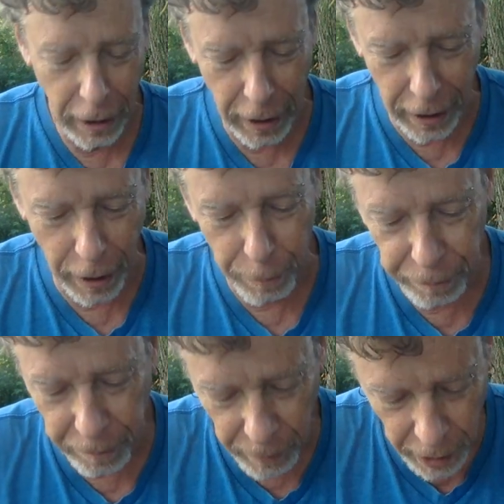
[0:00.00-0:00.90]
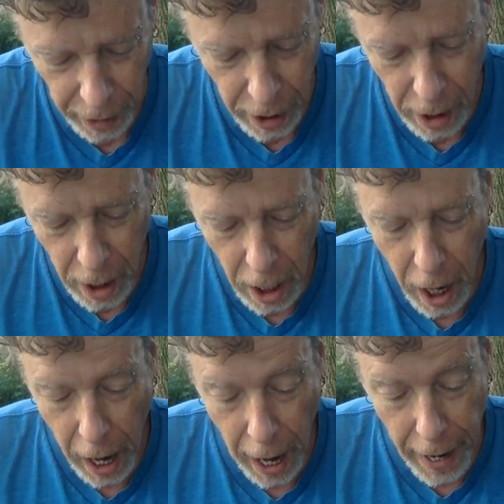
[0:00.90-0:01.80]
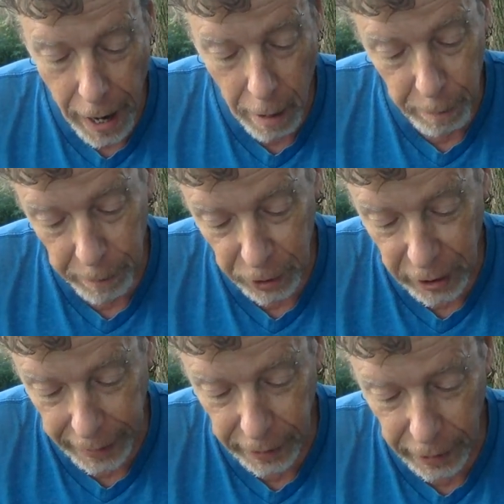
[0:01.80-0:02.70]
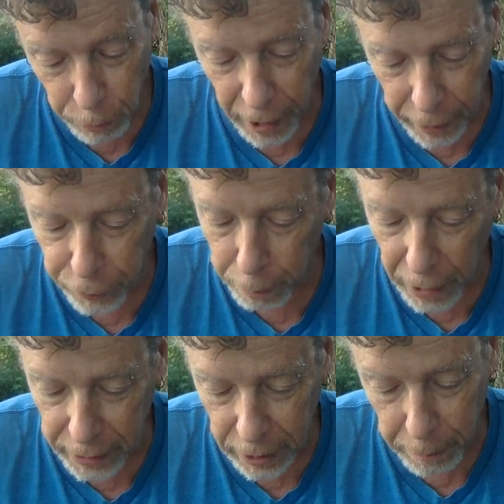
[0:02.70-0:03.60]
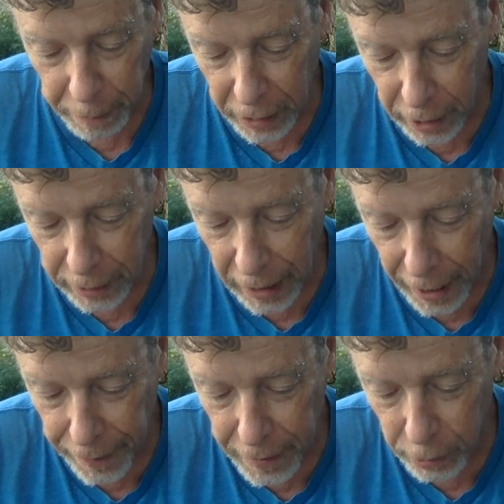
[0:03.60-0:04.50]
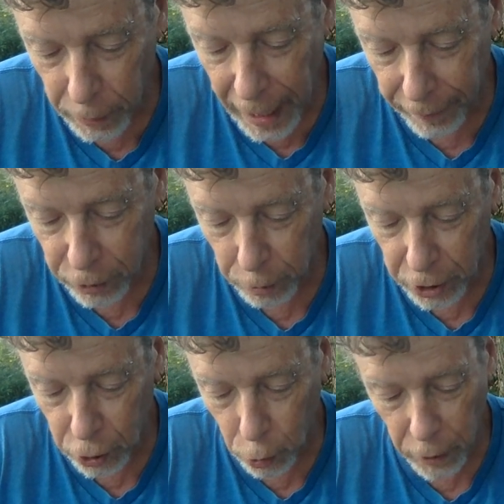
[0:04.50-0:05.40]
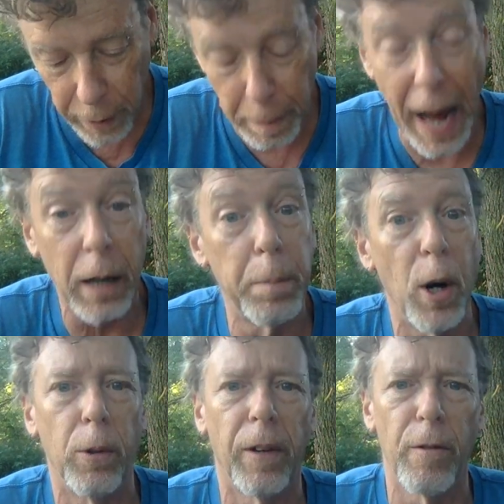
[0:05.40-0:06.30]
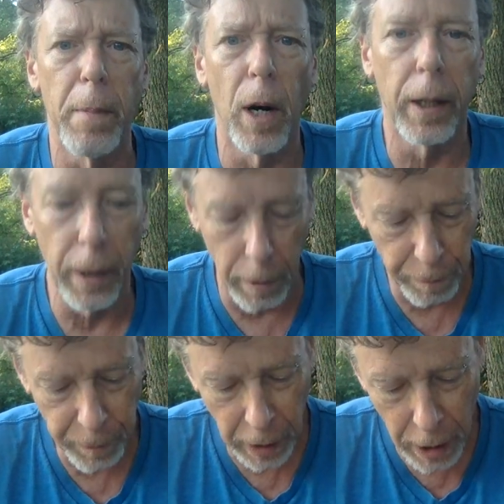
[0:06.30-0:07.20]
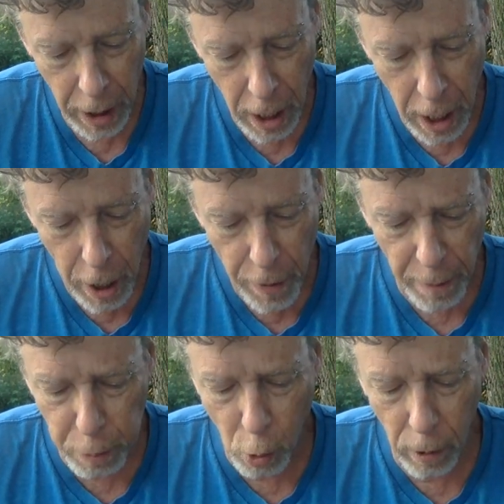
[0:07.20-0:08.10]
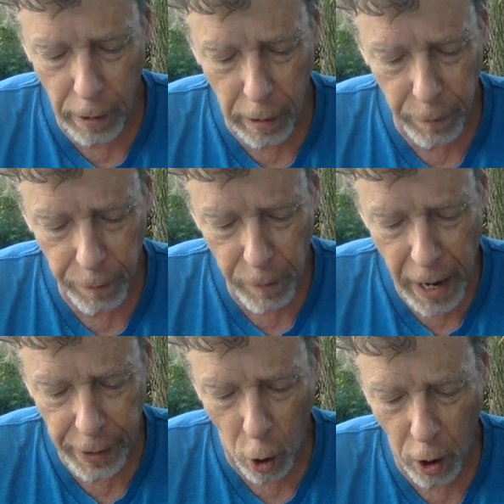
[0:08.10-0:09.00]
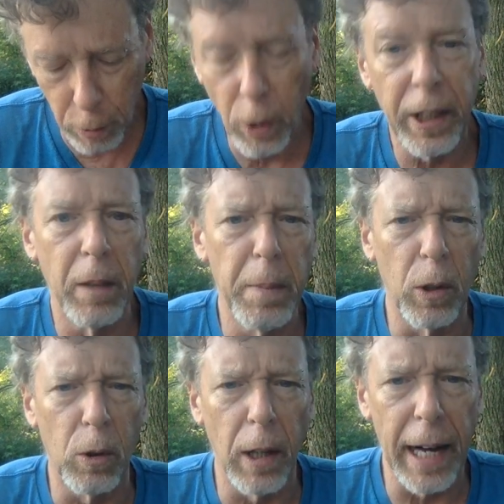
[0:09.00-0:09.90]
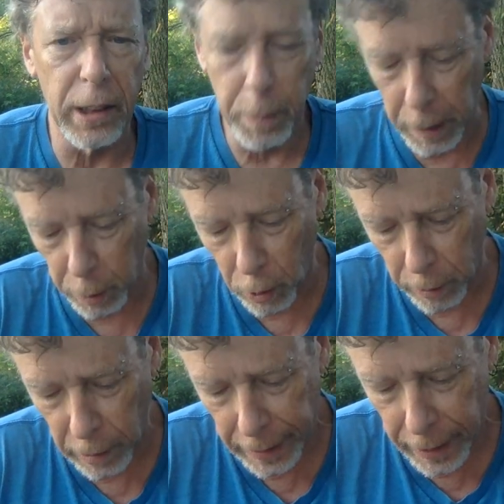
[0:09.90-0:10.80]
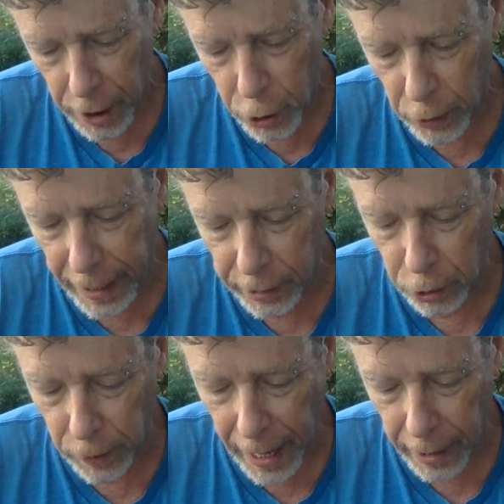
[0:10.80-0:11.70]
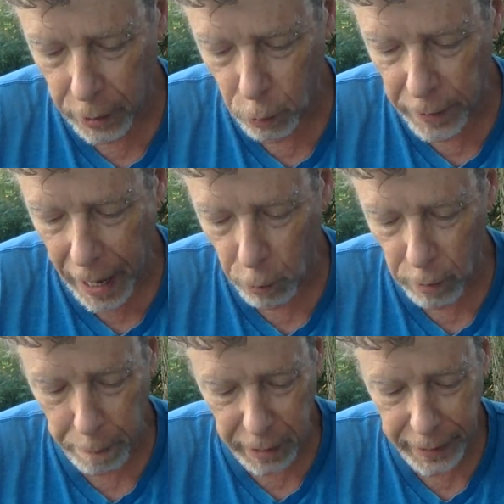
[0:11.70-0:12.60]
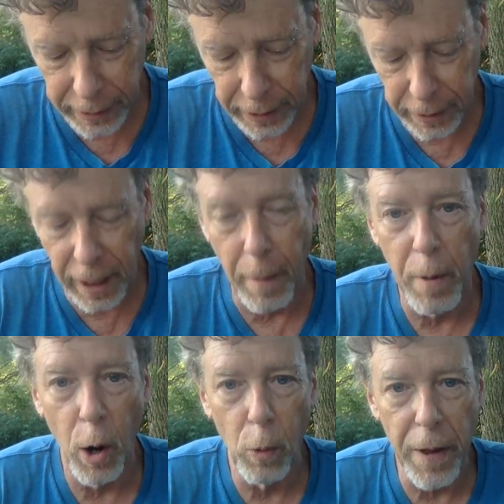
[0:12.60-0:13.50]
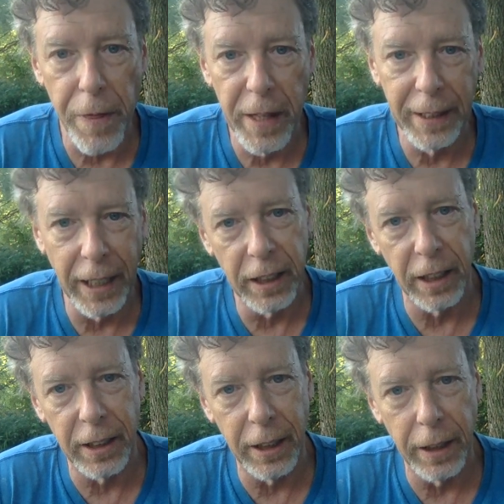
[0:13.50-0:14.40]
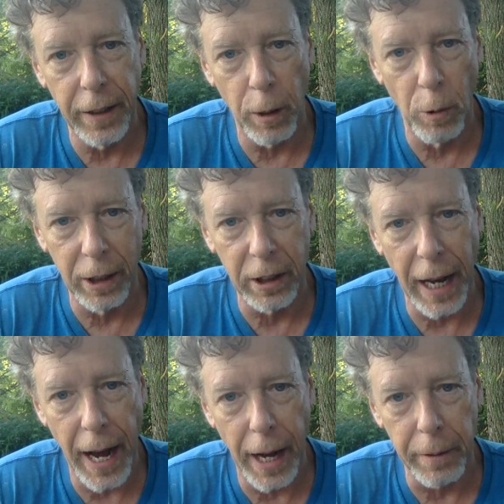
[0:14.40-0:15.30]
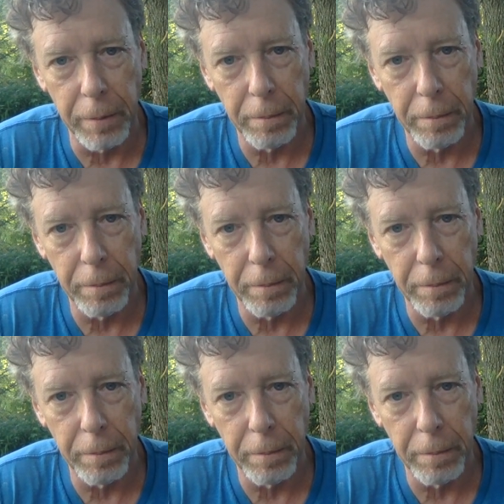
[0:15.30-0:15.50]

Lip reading: I am, secondly, running for president because I think we have to restore the backbone of America. The poor and hardworking middle class people, you can't do that without replacing them with the dignity they once had.